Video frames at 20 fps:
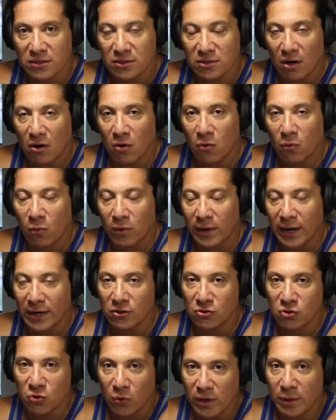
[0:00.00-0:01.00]
So when I
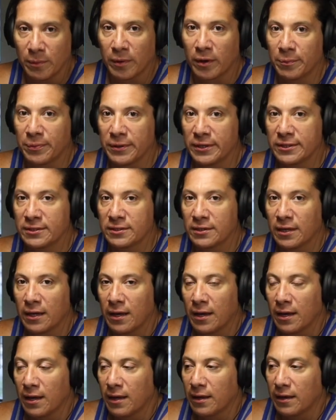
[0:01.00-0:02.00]
do 20 burpees,
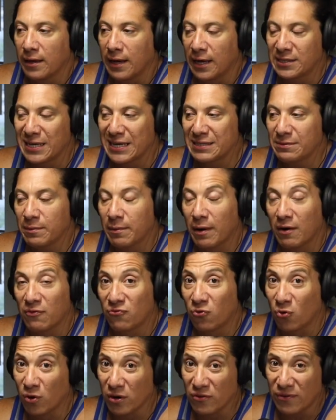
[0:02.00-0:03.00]
it takes me about
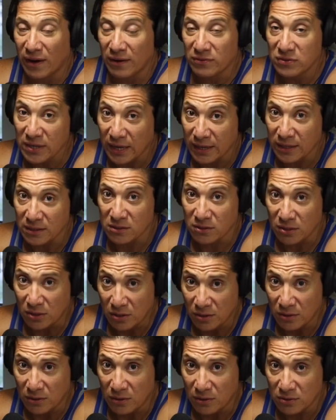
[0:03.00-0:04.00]
45 seconds to
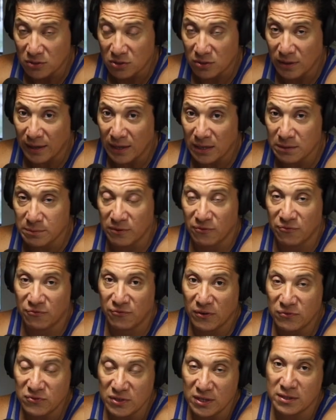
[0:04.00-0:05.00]
do. So that gives me
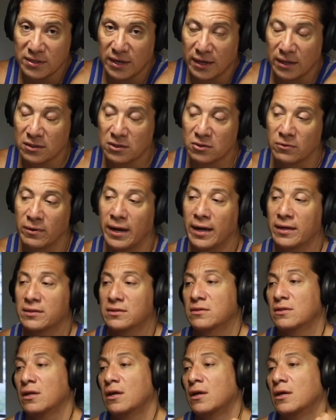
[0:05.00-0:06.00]
15 seconds to
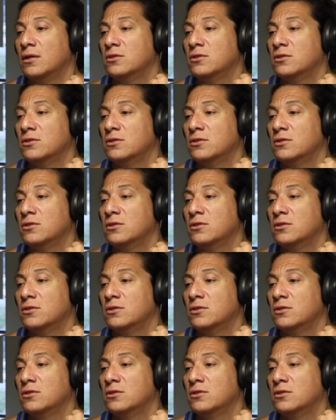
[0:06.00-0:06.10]
rest.